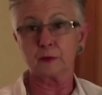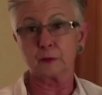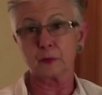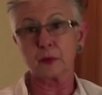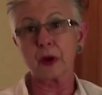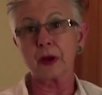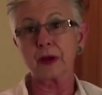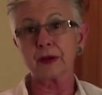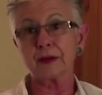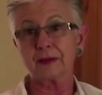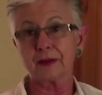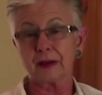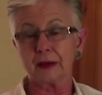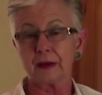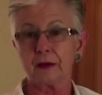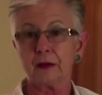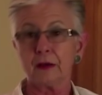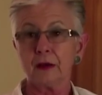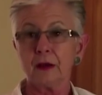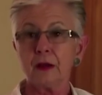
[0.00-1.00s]
is brain
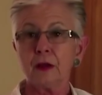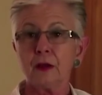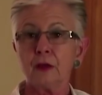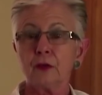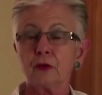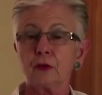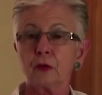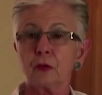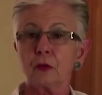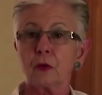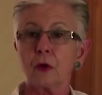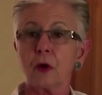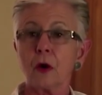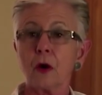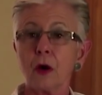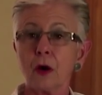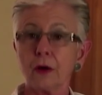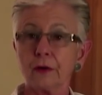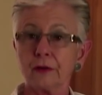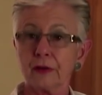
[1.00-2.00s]
dead. So the
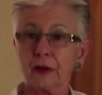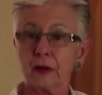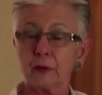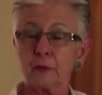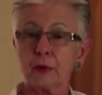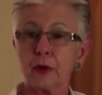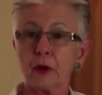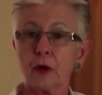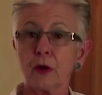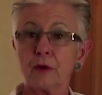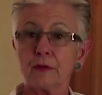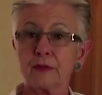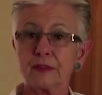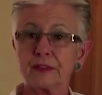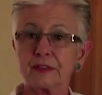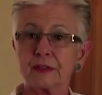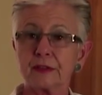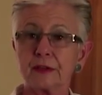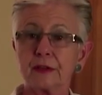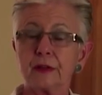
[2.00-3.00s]
heart can be
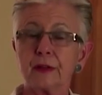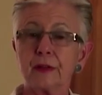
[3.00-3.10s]
harvested,